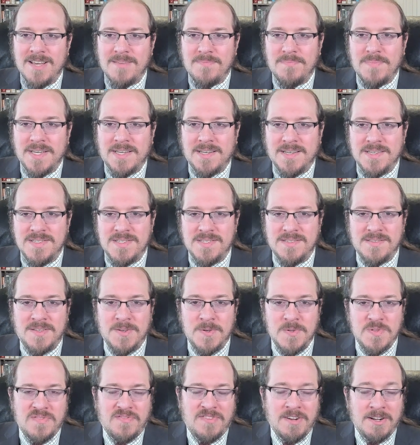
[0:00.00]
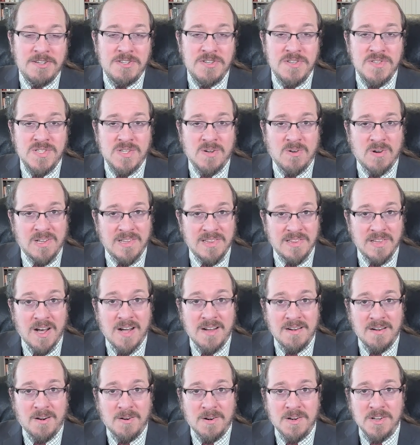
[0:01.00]
because those functions are a
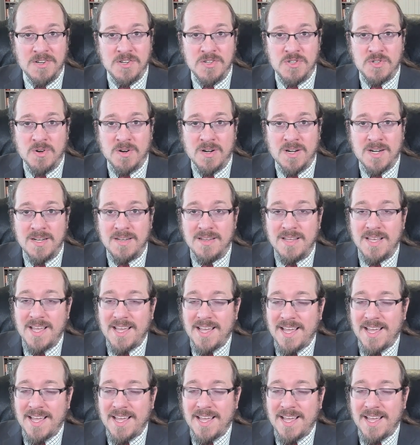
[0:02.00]
lot harder to draw